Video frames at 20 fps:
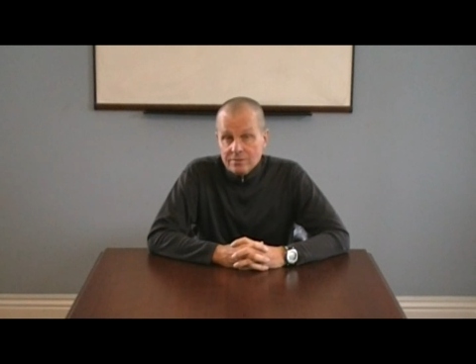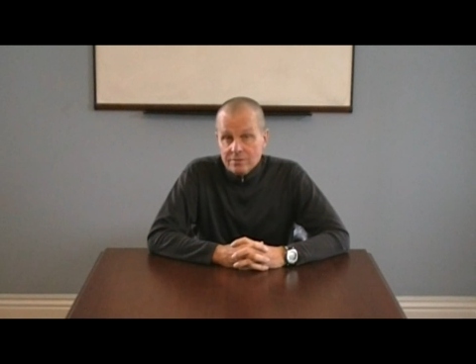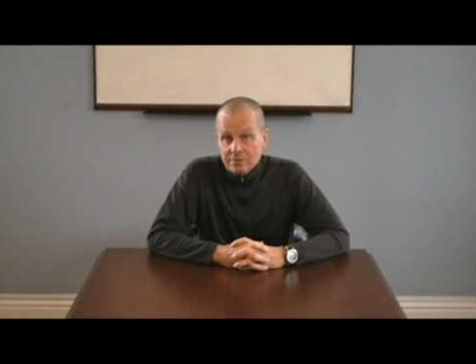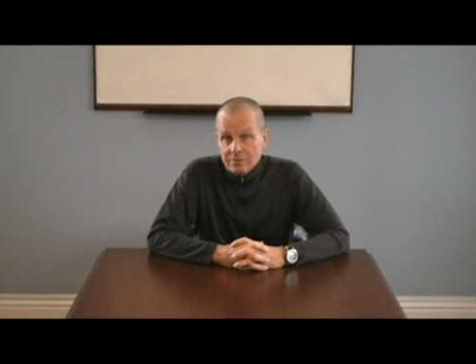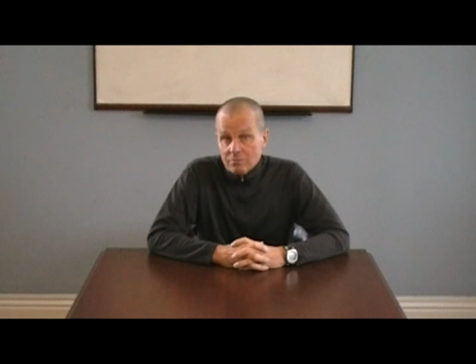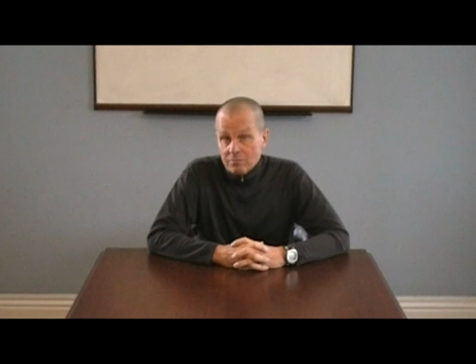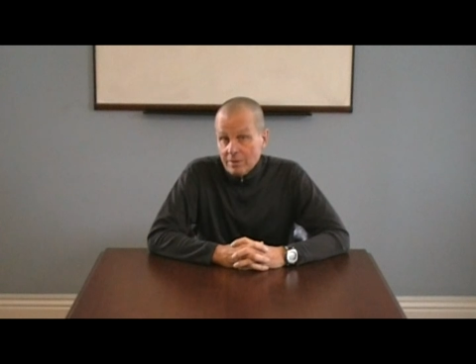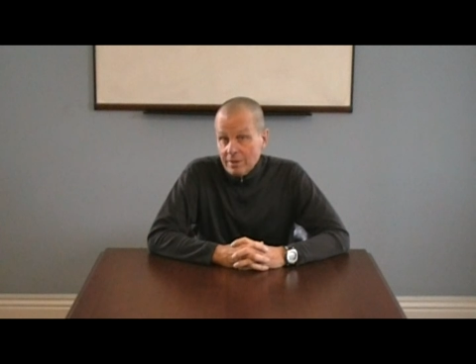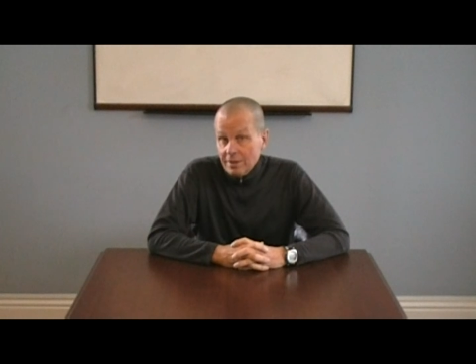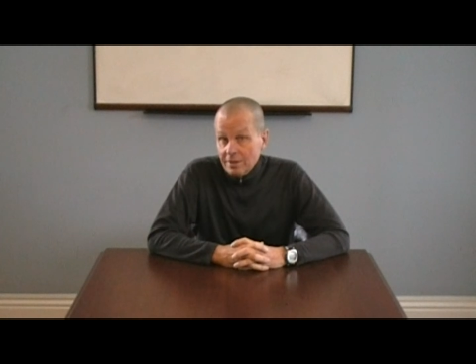
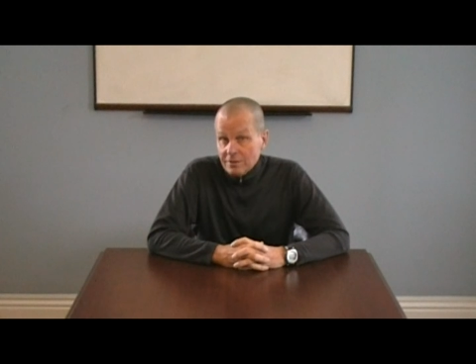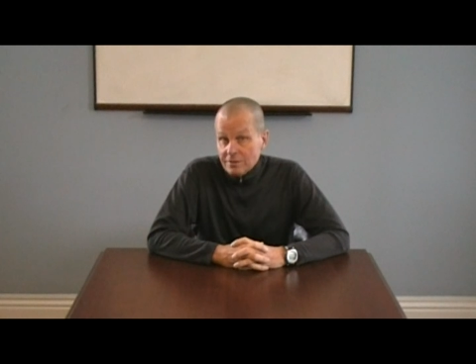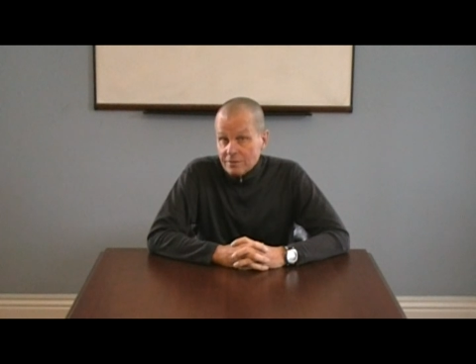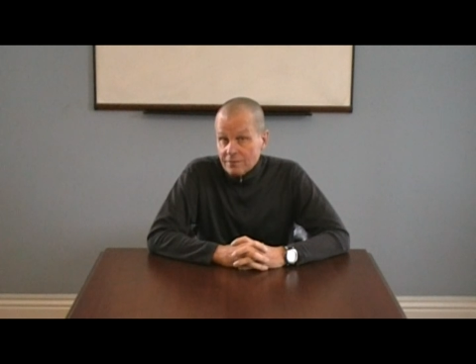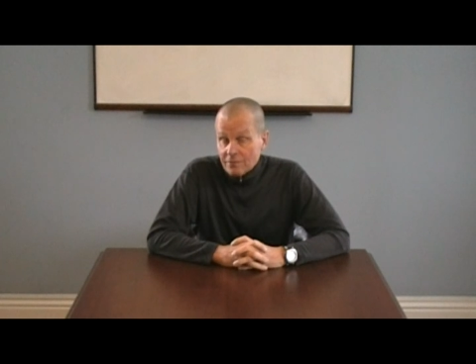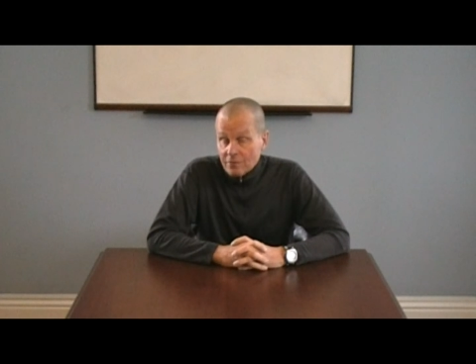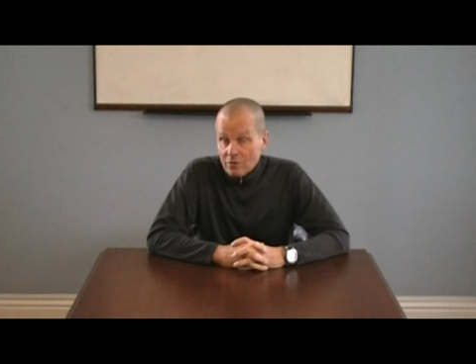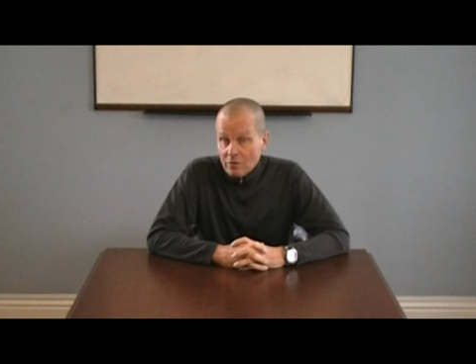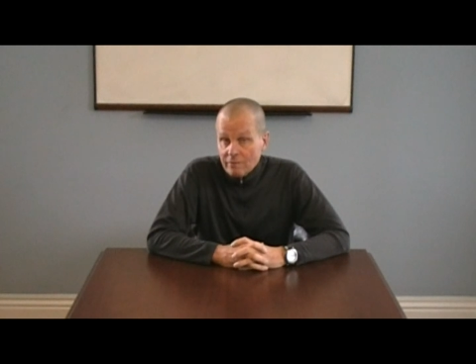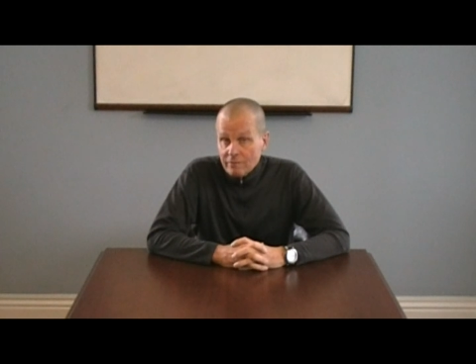the
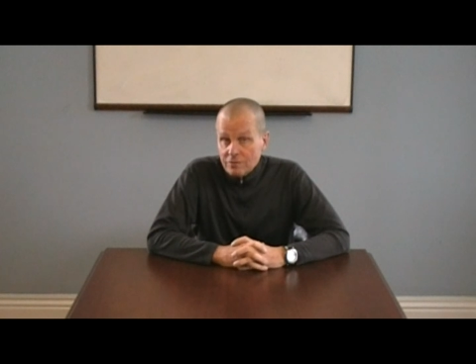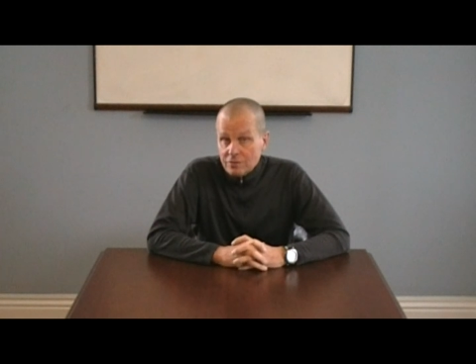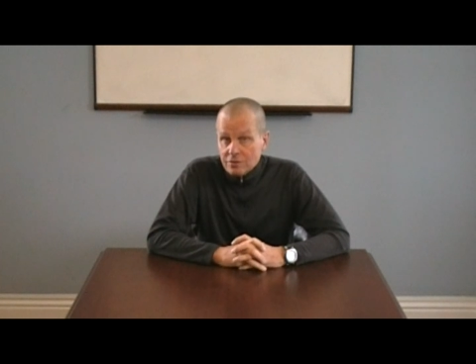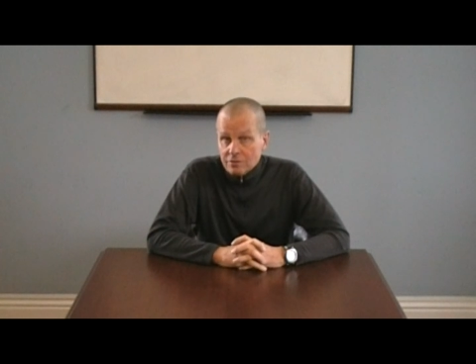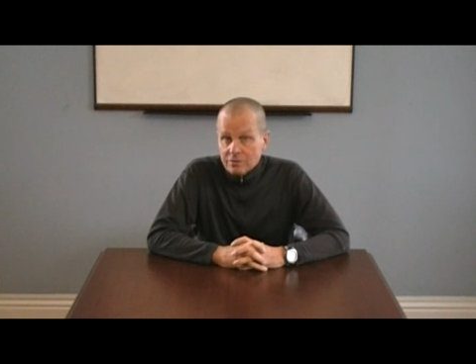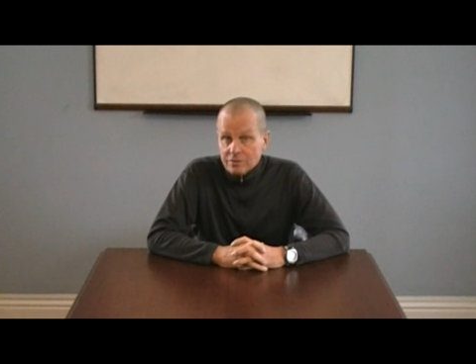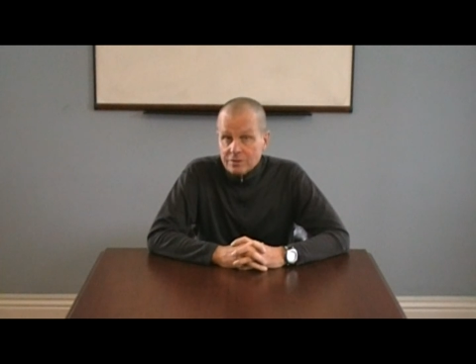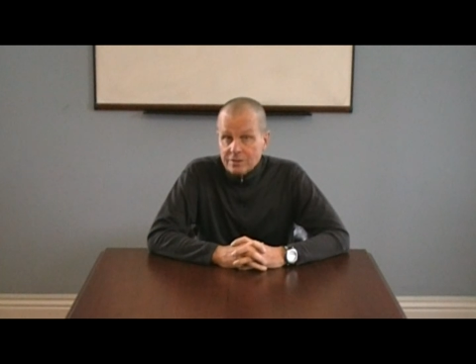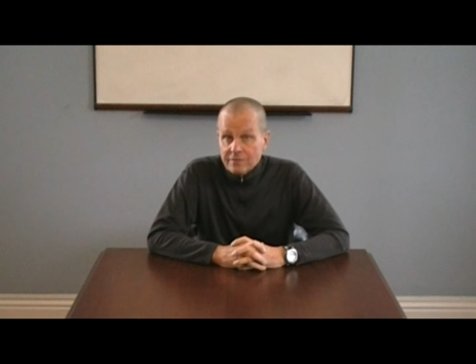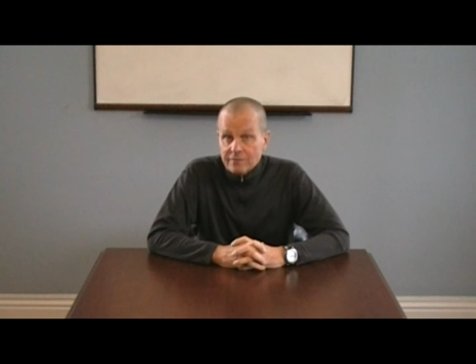radius of
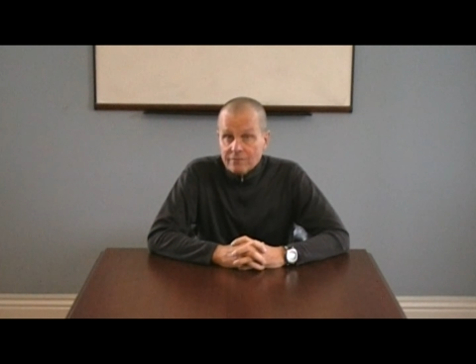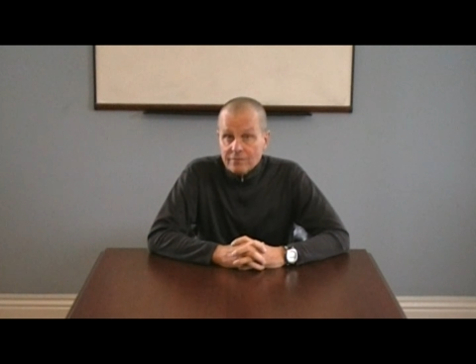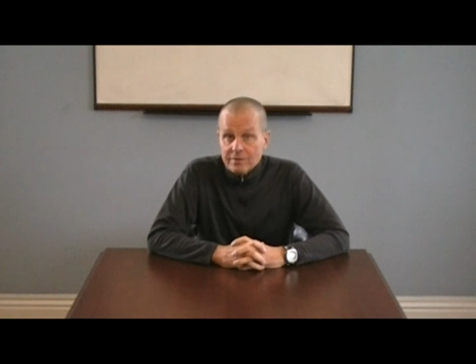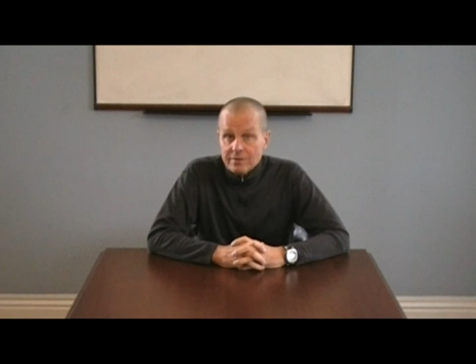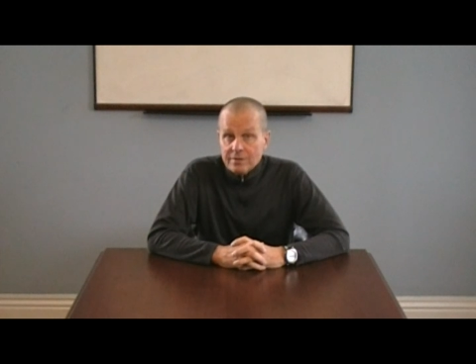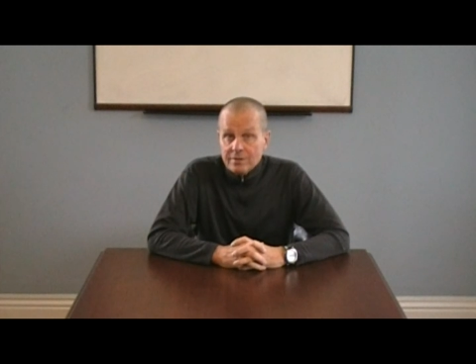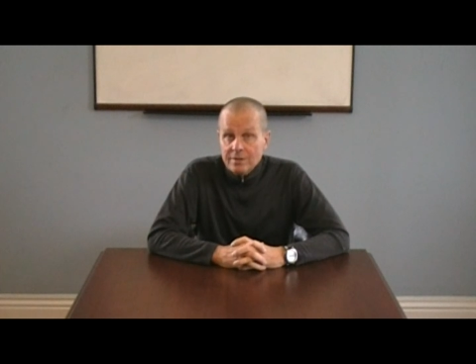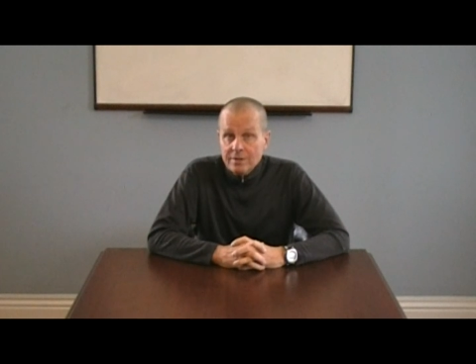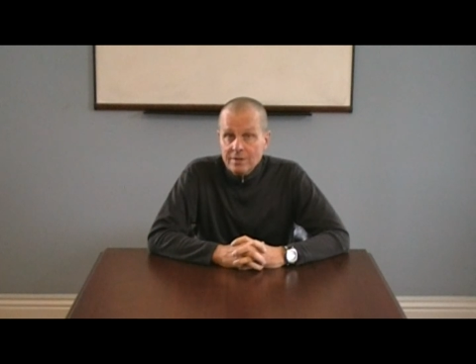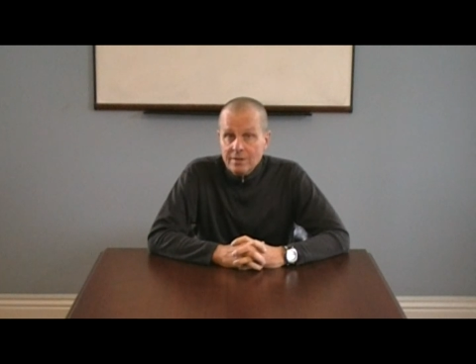curvature is different,